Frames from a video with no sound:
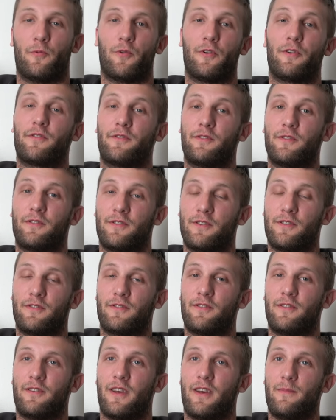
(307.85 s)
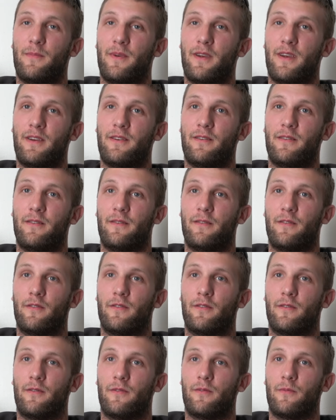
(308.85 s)
the worst decisions I made,
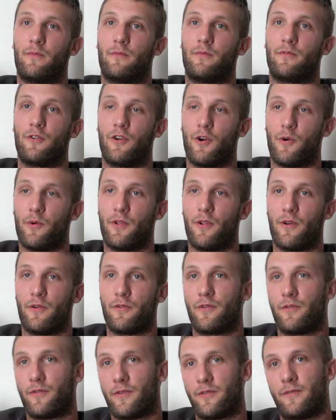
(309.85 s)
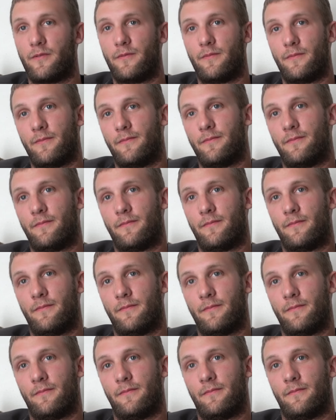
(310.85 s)
going local.
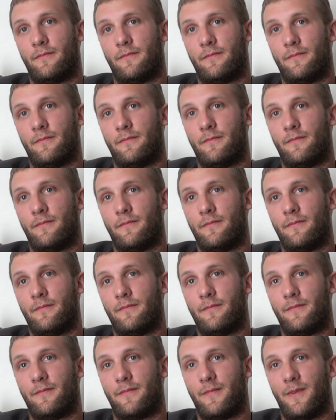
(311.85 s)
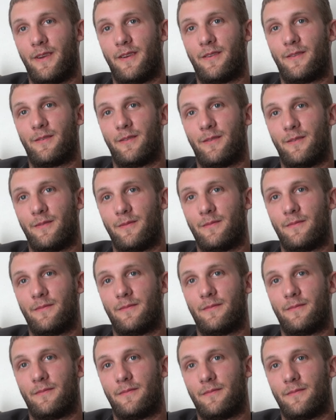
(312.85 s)
Really? Yes.
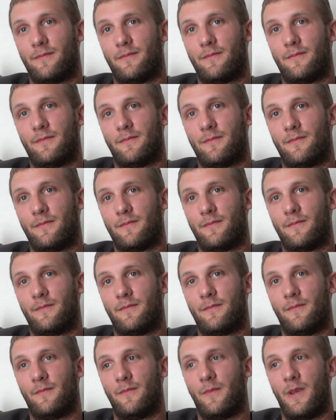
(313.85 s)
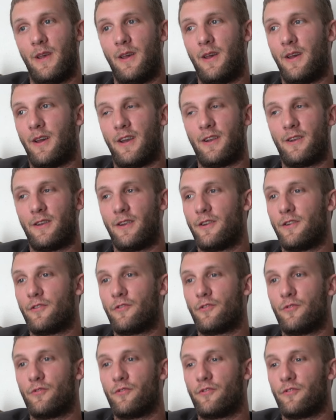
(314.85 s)
Why? I did
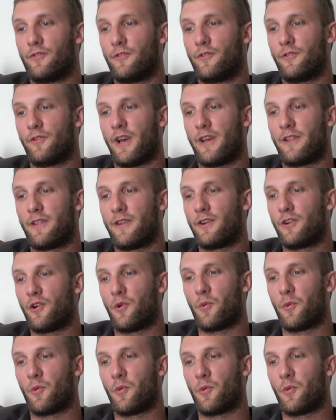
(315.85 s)
it too soon. I think